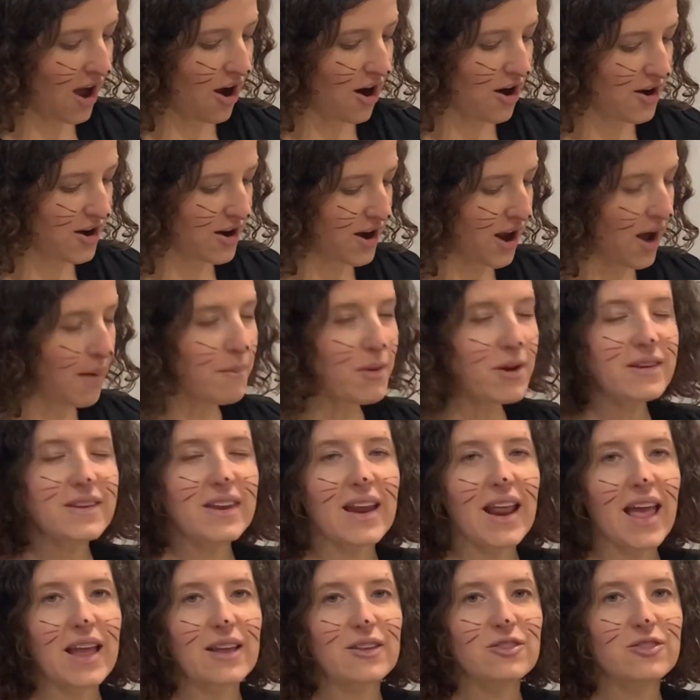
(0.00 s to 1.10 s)
Our number
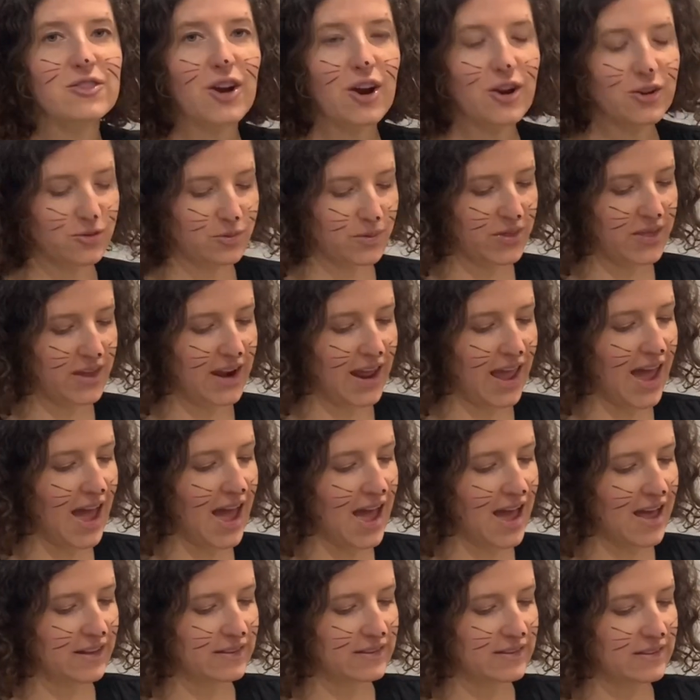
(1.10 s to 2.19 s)
today starts with an
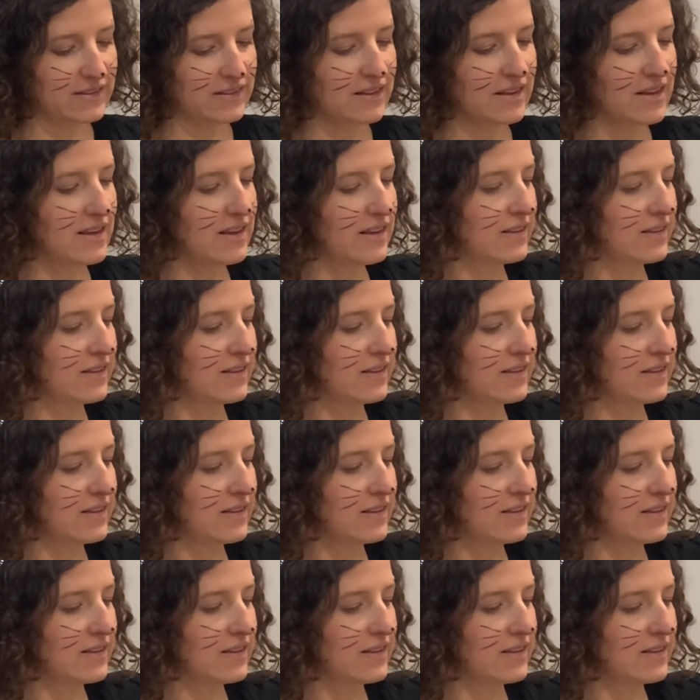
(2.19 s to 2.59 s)
S.